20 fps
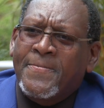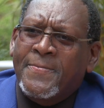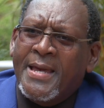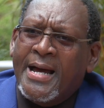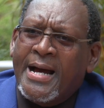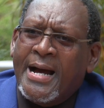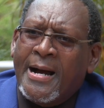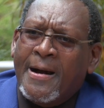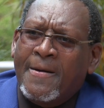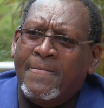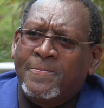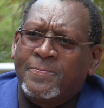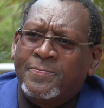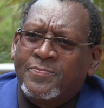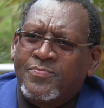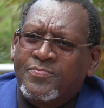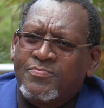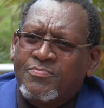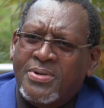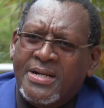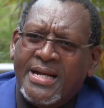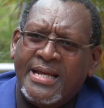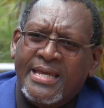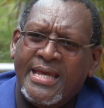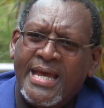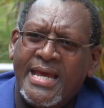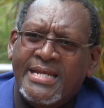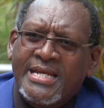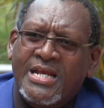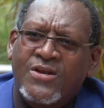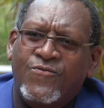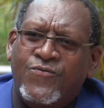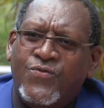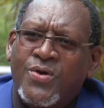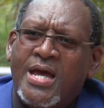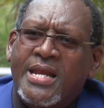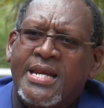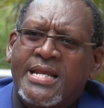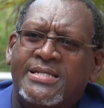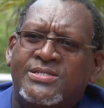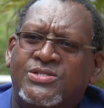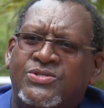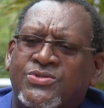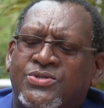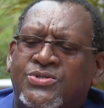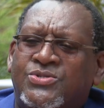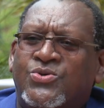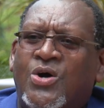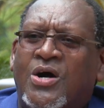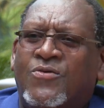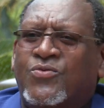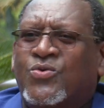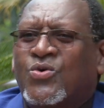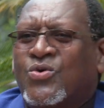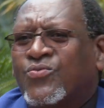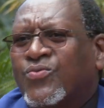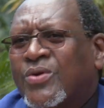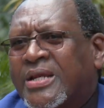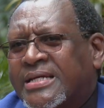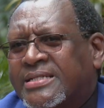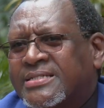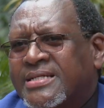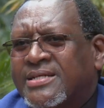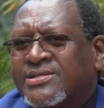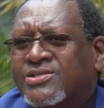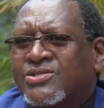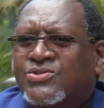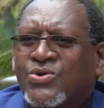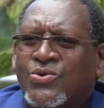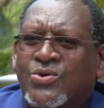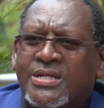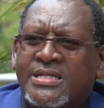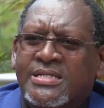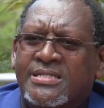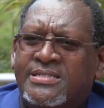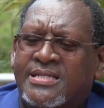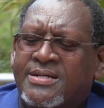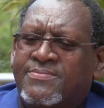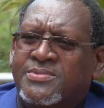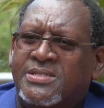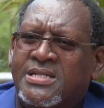But again, in fairness, you also have conflicting stories.